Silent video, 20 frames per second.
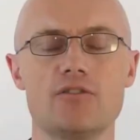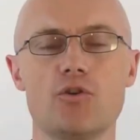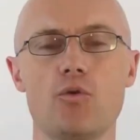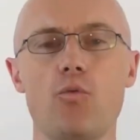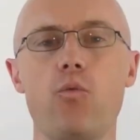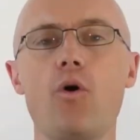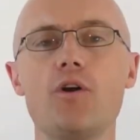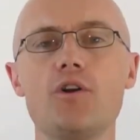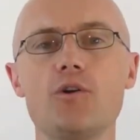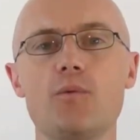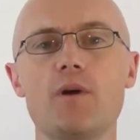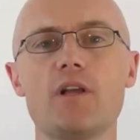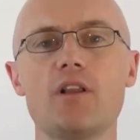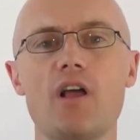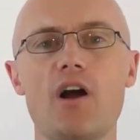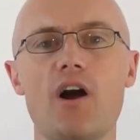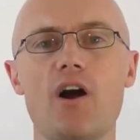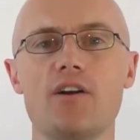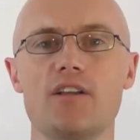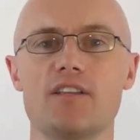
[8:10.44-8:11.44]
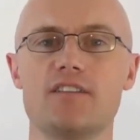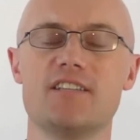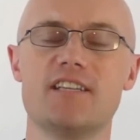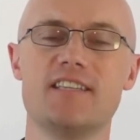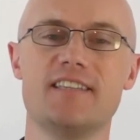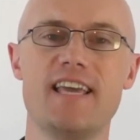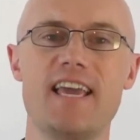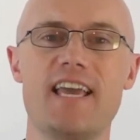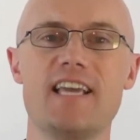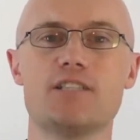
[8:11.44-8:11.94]
what did we learn in
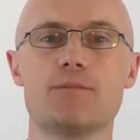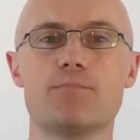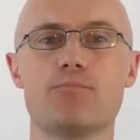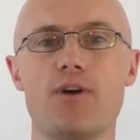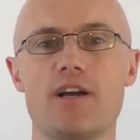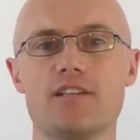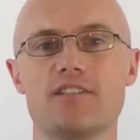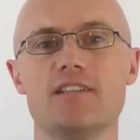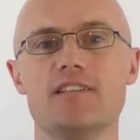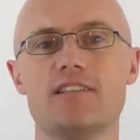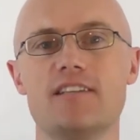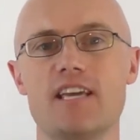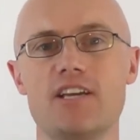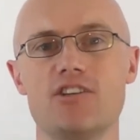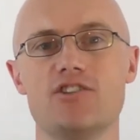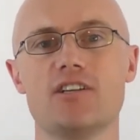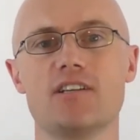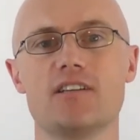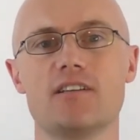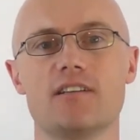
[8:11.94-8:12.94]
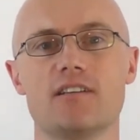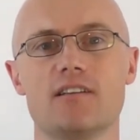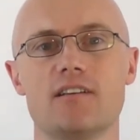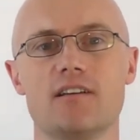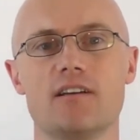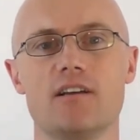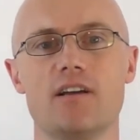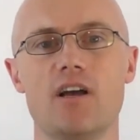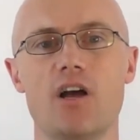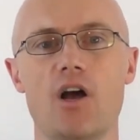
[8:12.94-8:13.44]
today's presentation?
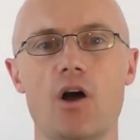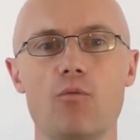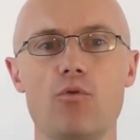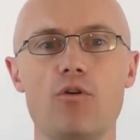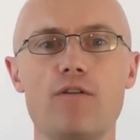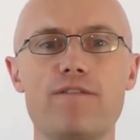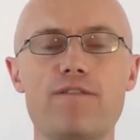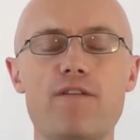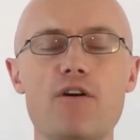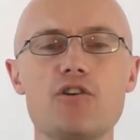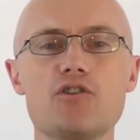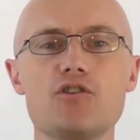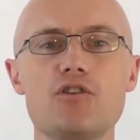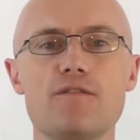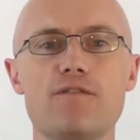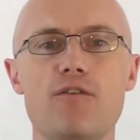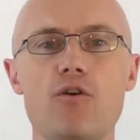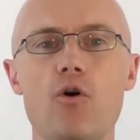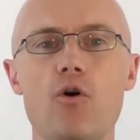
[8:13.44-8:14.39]
Well, first of all,